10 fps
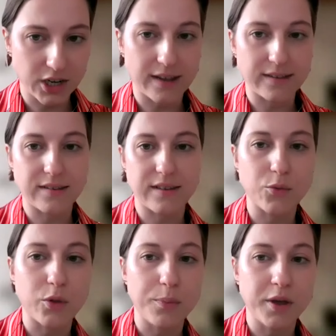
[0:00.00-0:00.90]
as I
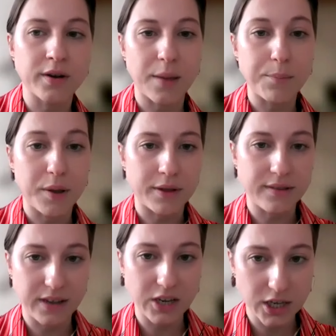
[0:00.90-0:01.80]
said, will be on
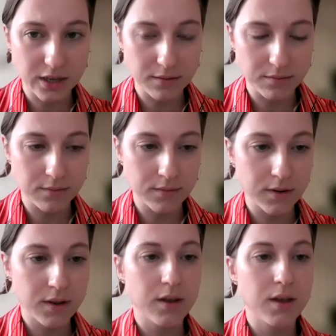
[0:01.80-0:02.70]
implementation,
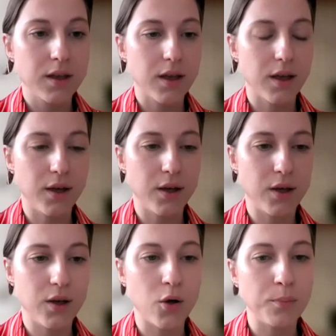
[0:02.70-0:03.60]

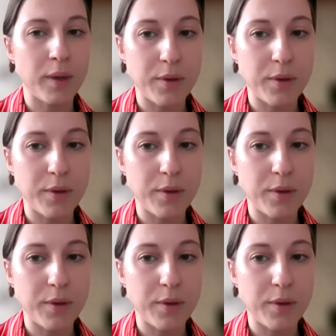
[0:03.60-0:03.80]
on